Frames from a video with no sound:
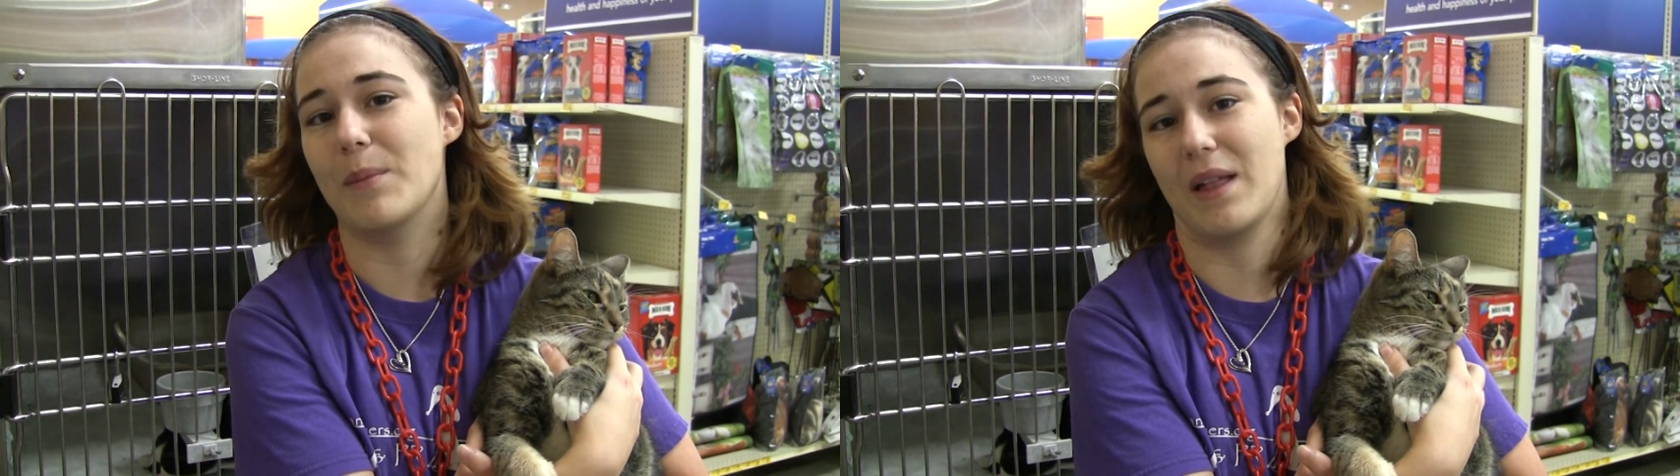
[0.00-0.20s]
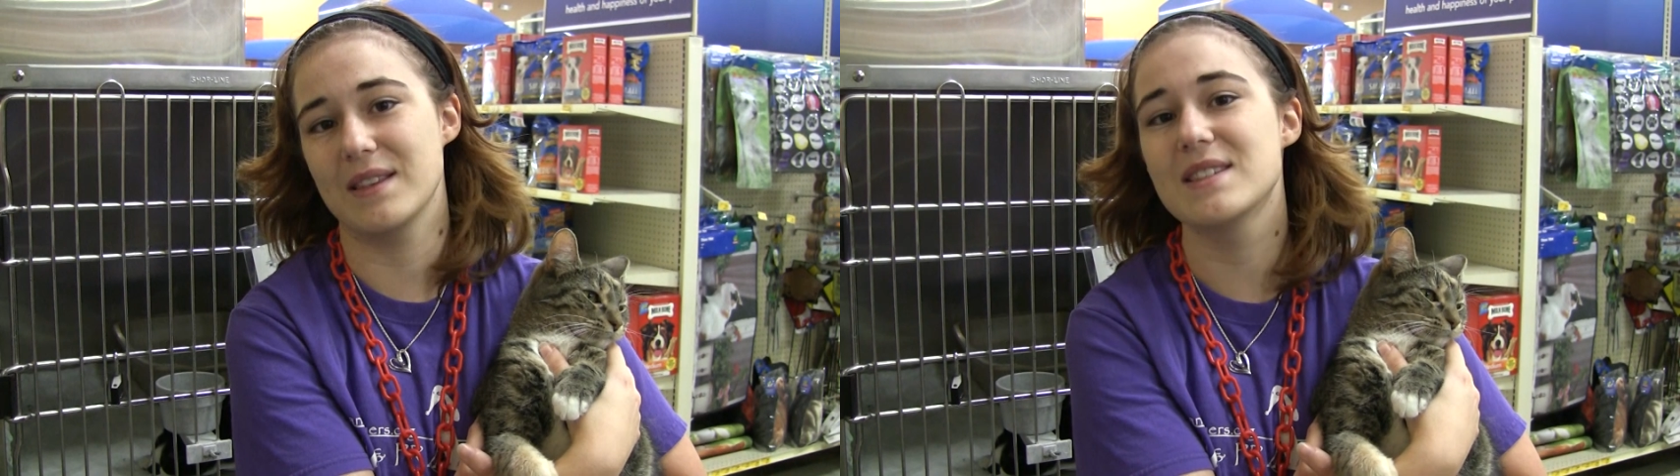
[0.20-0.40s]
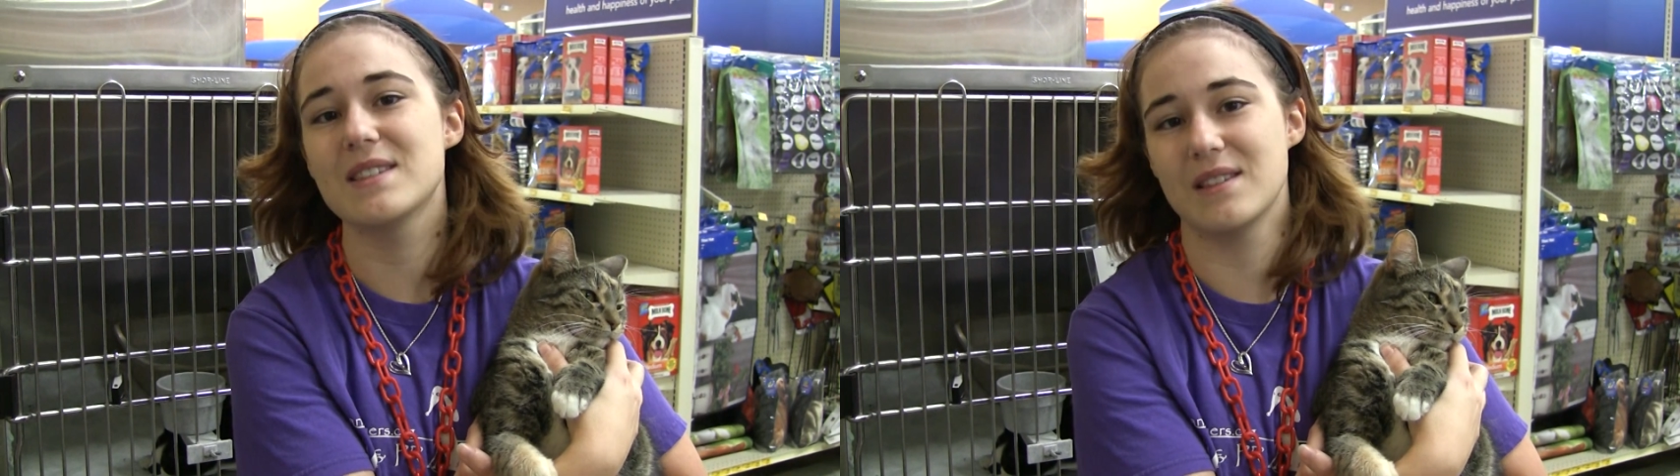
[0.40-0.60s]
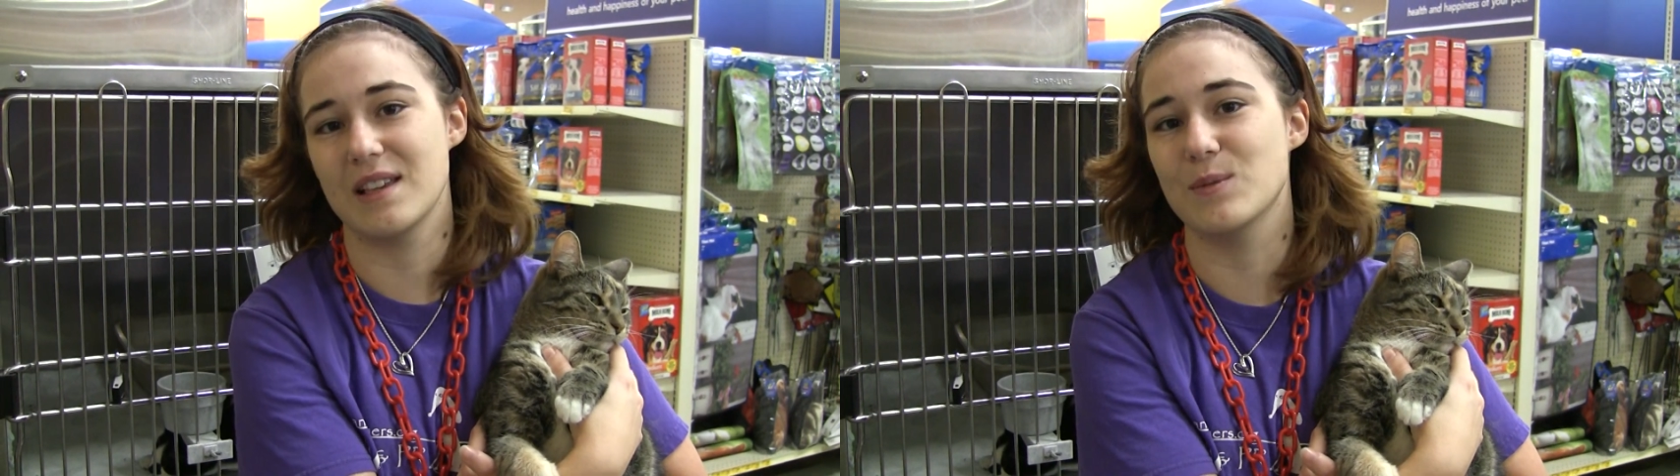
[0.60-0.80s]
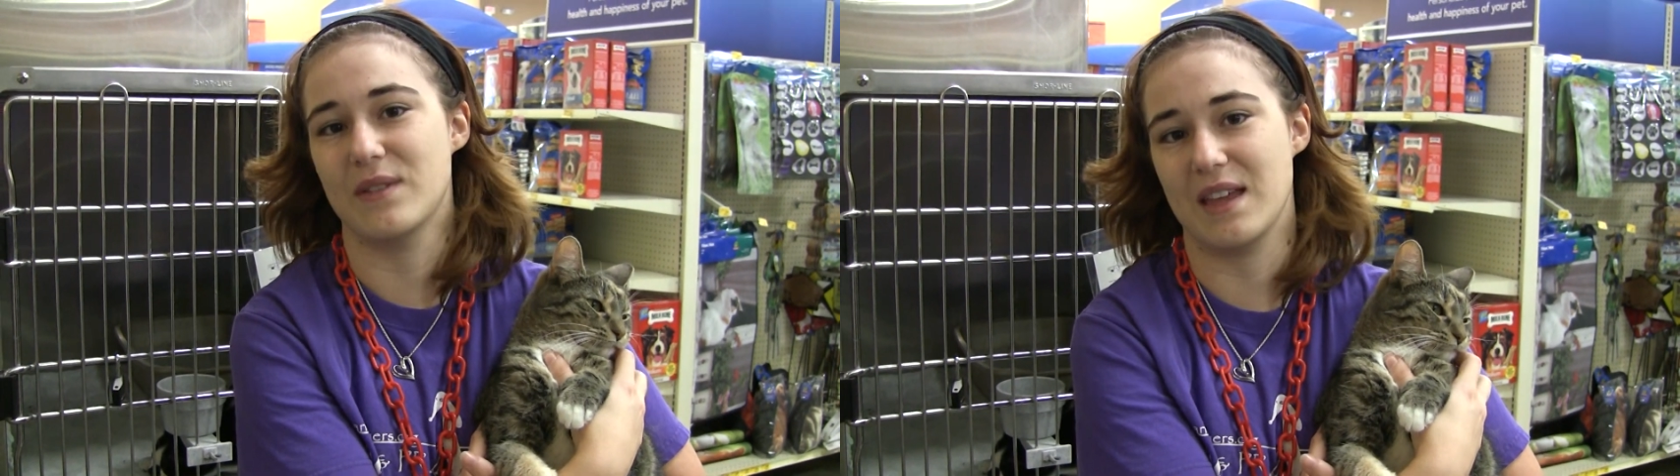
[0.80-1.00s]
months
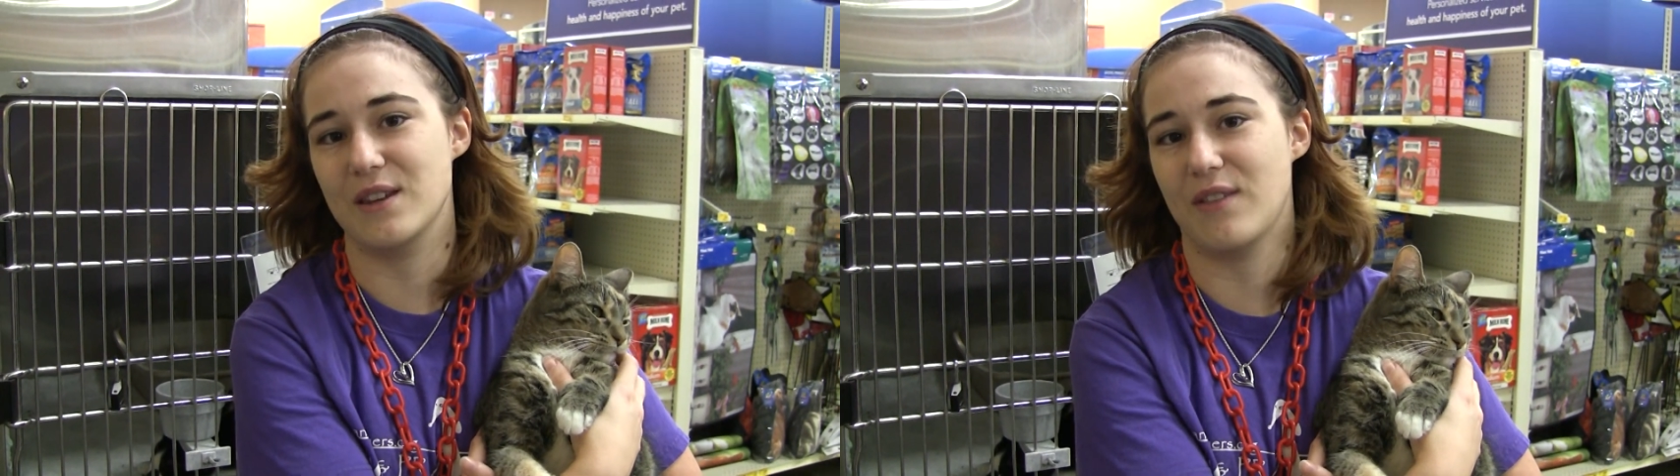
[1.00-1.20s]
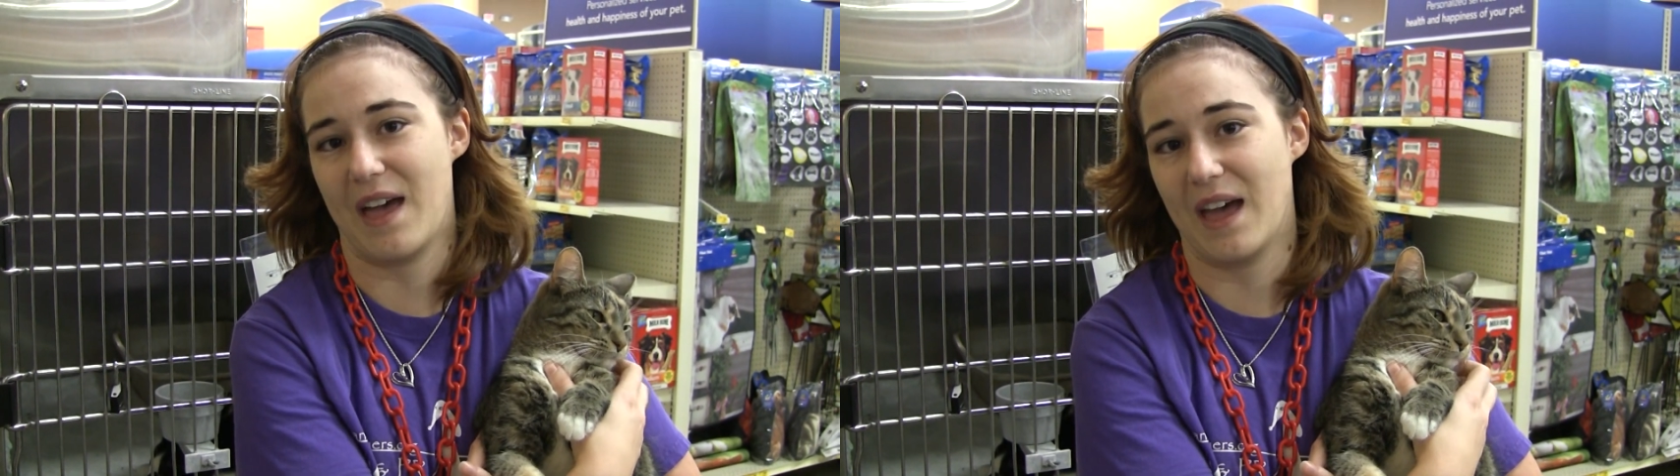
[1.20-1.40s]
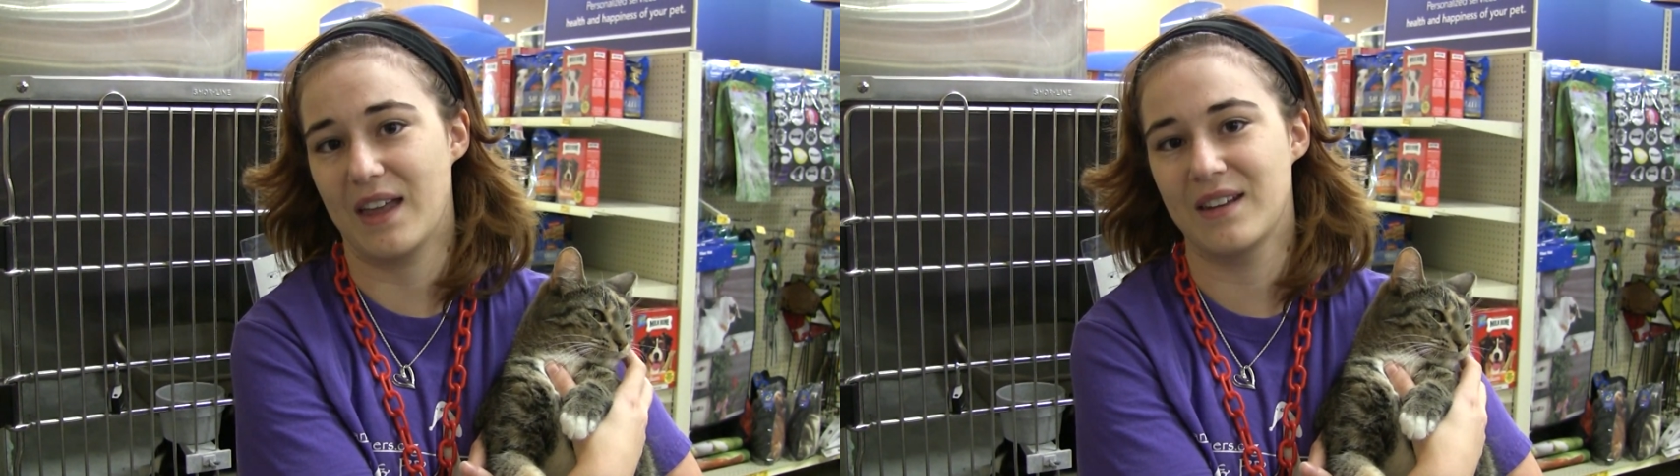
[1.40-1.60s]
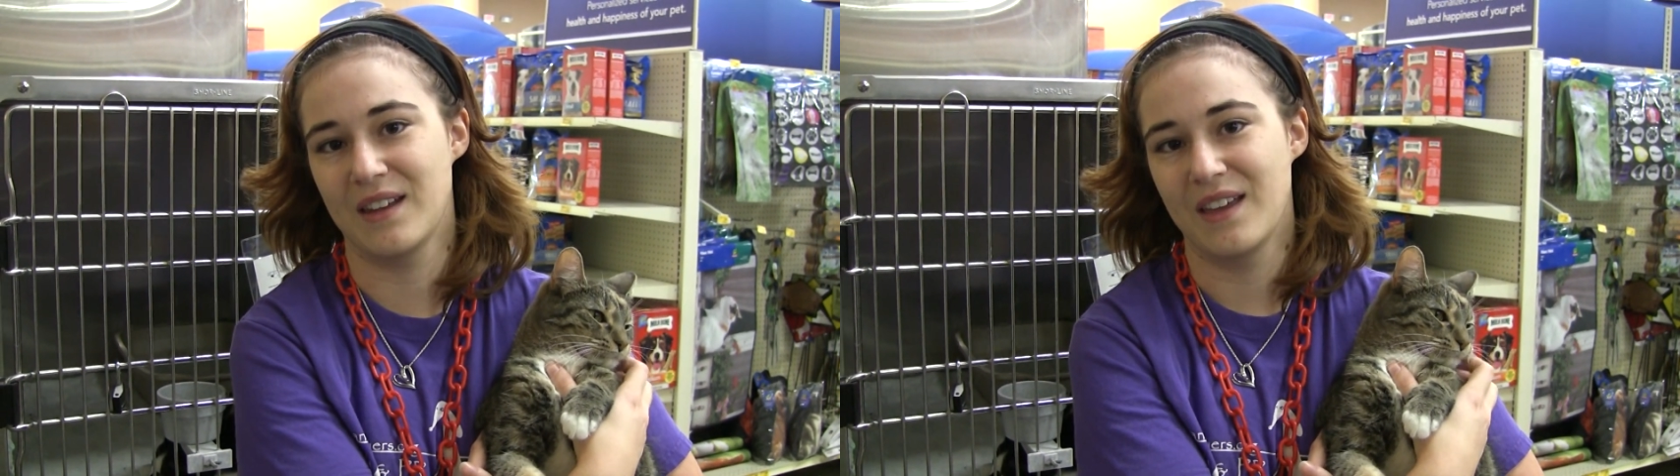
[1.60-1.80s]
is when they do that.